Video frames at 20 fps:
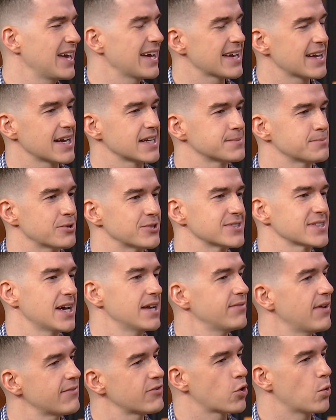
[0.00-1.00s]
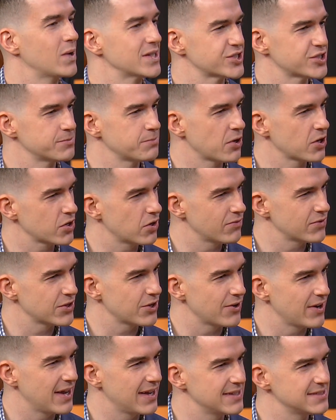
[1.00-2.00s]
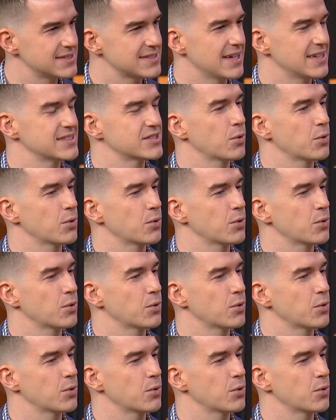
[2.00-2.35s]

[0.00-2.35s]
tech experts kind of have a question mark over their heads mm -hmm.